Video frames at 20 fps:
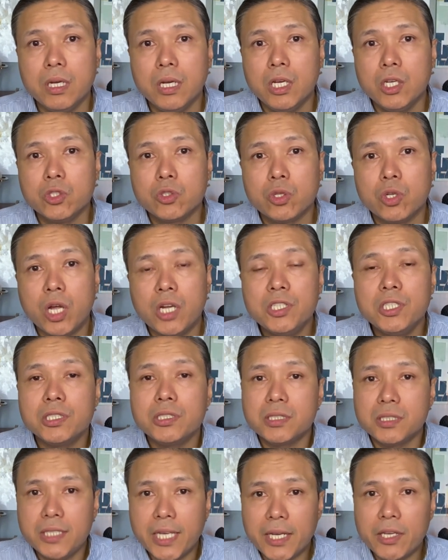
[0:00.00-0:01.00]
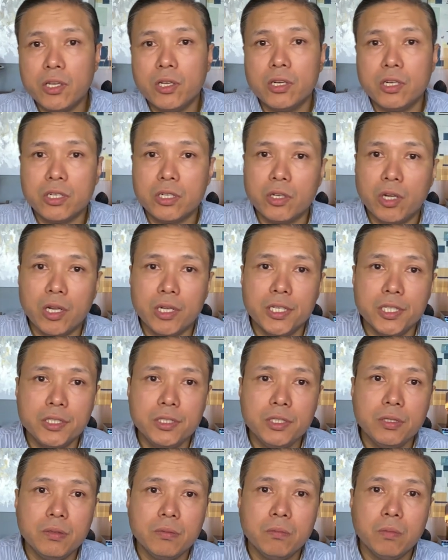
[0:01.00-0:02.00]
So not just secular
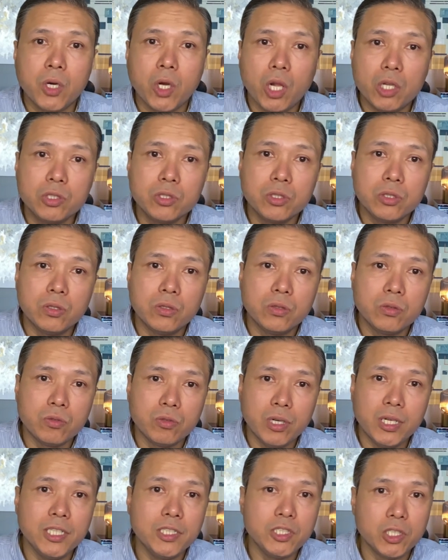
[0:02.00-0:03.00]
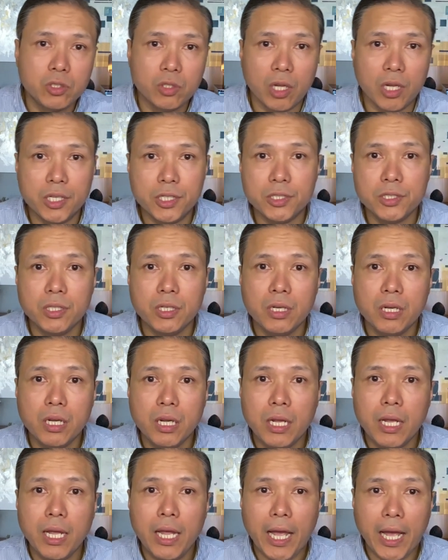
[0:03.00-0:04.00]
knowledge, but also religious knowledge.
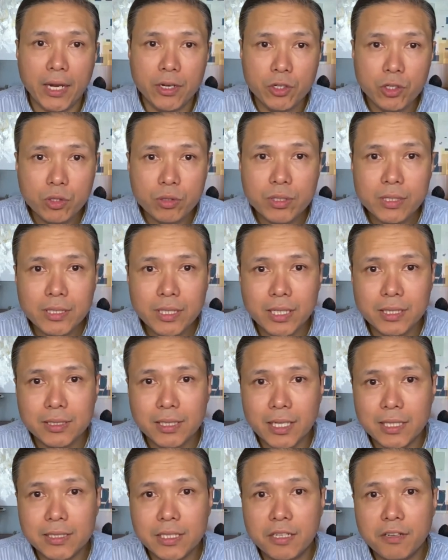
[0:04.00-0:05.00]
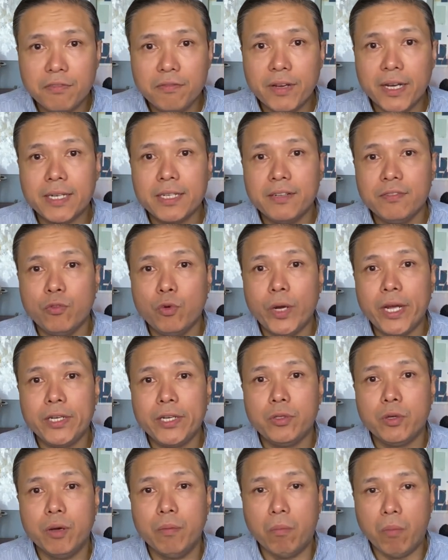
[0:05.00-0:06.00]
And doing this is an effective way
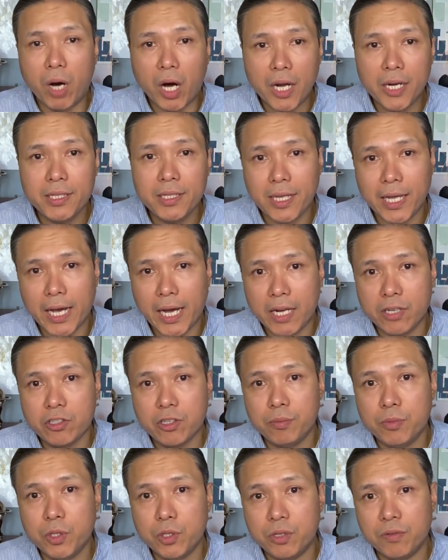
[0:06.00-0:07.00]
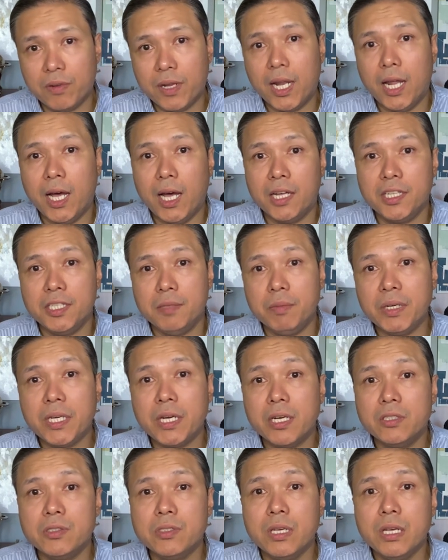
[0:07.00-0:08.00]
to embody the attribute of Al-Hadi,
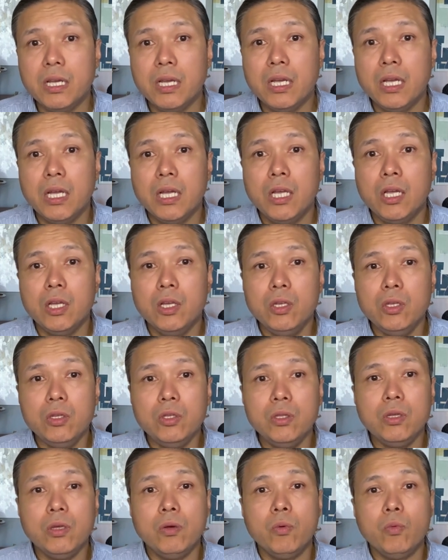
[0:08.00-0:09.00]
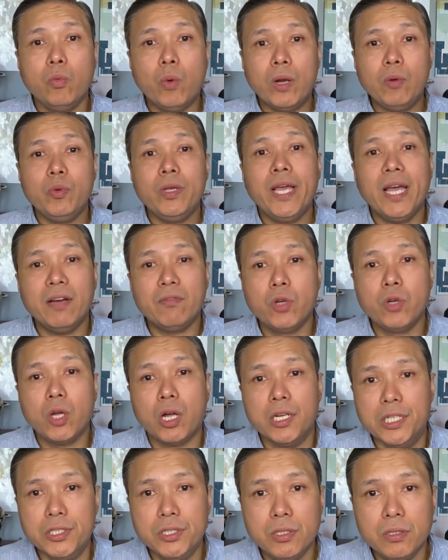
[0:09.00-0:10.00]
because when we have
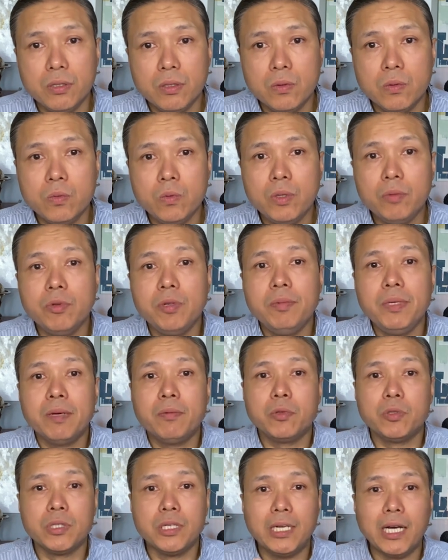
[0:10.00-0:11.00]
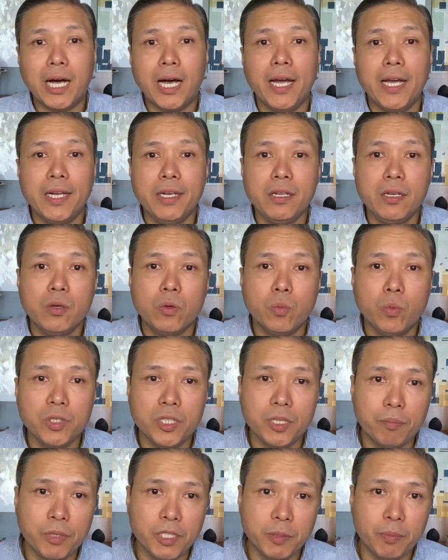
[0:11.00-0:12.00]
knowledge, we will be able to guide with
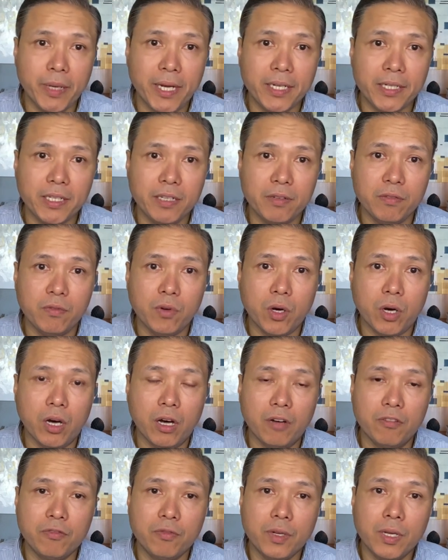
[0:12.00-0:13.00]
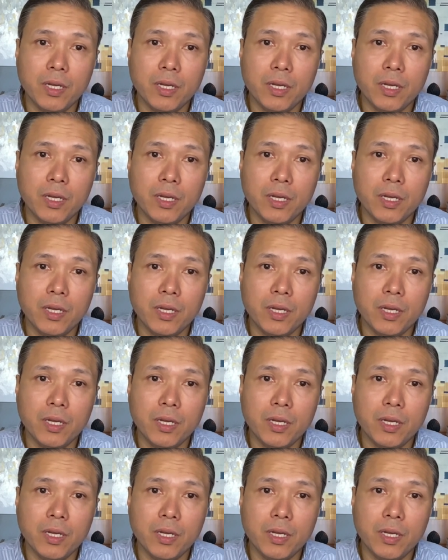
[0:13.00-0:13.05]
the perspective of